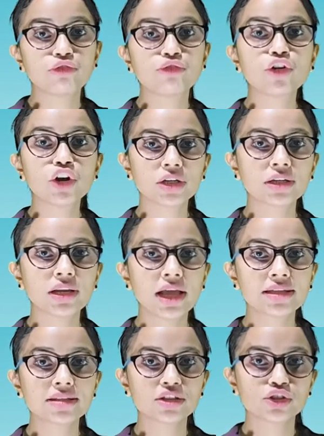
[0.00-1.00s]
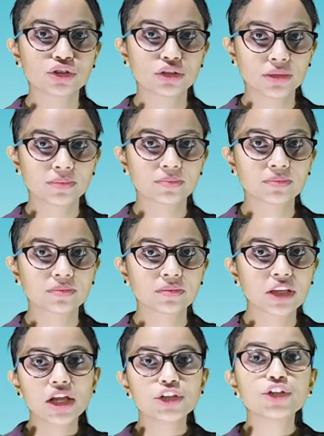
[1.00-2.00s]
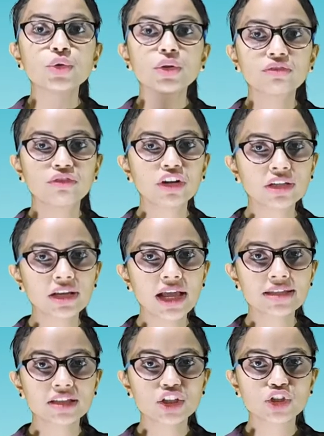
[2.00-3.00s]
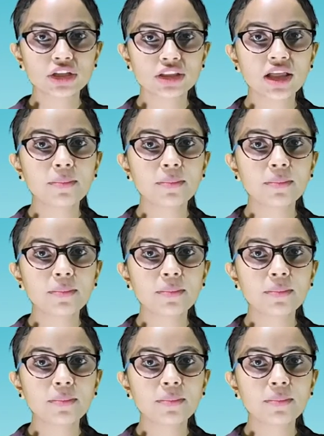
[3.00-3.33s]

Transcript: fertilization. During fertilization,